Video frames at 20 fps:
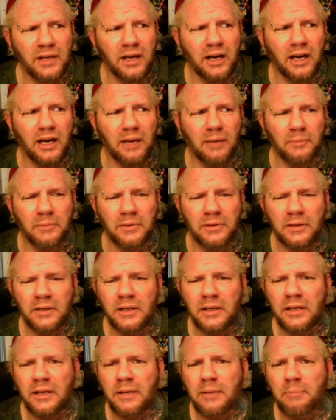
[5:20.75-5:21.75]
Um,
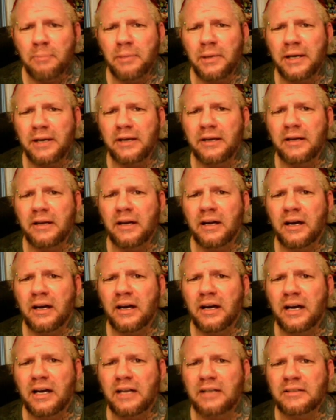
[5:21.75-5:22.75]
but
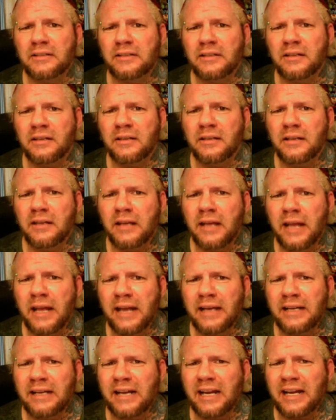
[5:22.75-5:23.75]

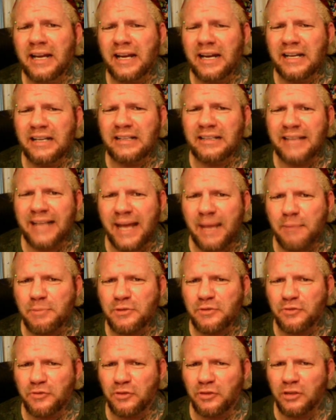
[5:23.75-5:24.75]
and then I kind of
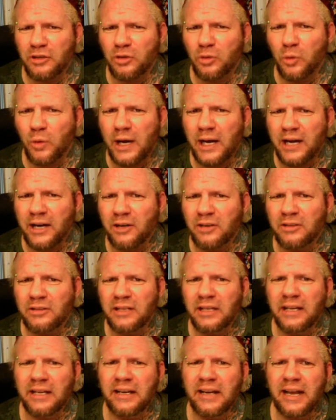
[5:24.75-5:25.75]
lapsed for a little
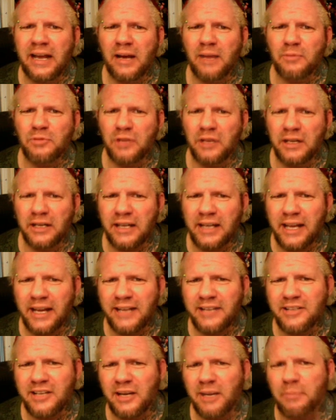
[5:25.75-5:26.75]
while, and now I'm trying to
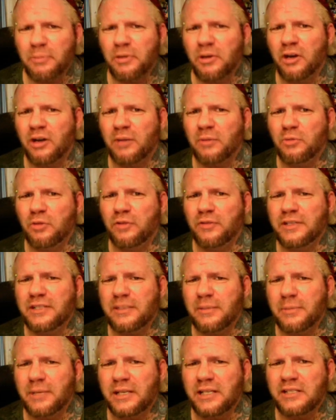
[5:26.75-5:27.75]
catch up on all the
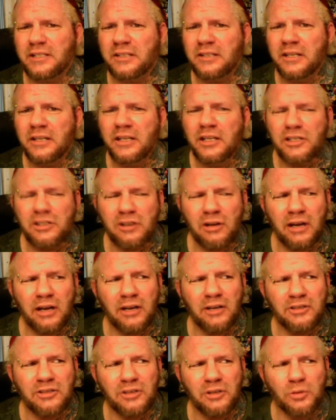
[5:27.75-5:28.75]
movies I missed. So I
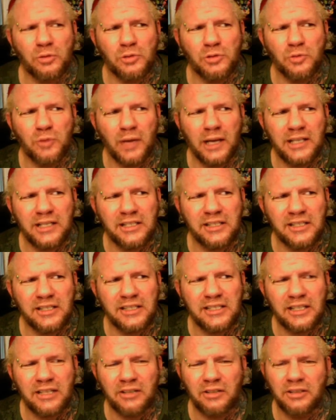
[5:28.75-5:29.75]
also was watching
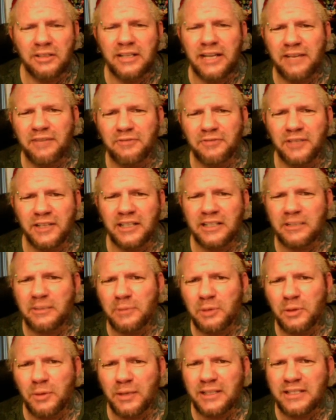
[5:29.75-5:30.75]
this thing on Netflix.
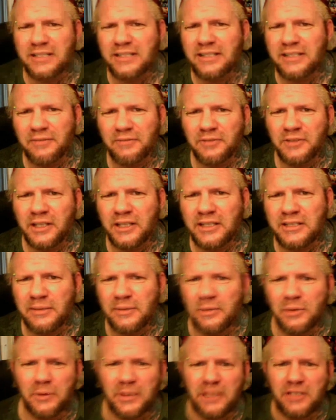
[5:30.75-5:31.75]
Everybody watching Netflix?
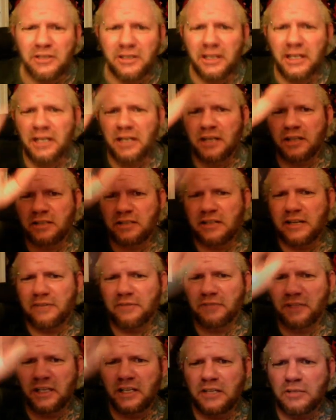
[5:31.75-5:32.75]
Everybody raise your hands.
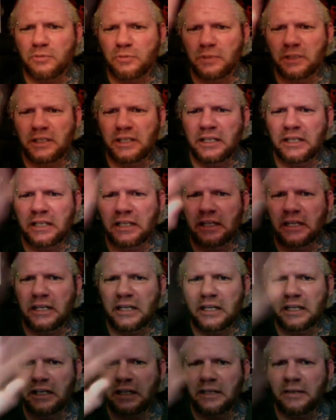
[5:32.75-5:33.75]
Netflix.
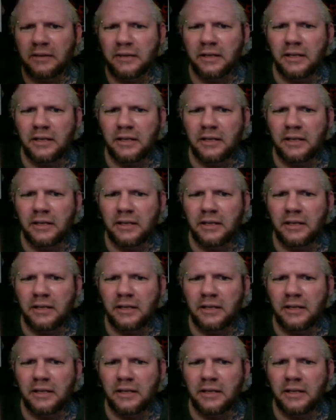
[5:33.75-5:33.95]
Whee!